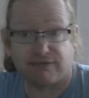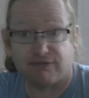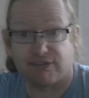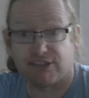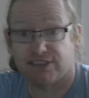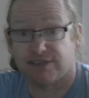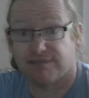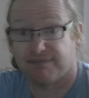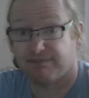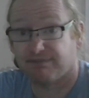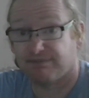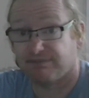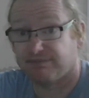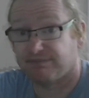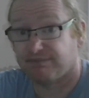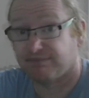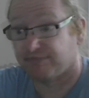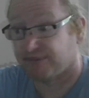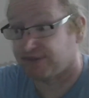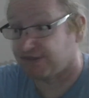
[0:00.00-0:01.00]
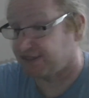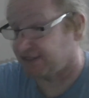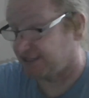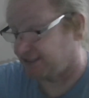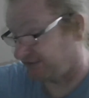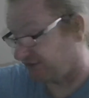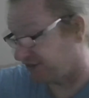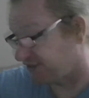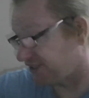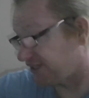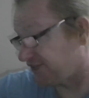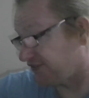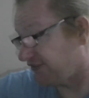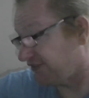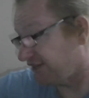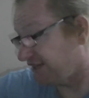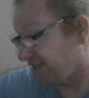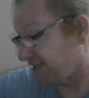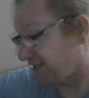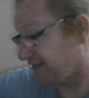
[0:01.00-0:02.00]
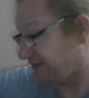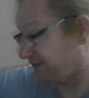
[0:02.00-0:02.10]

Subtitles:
was, but it was a different radio.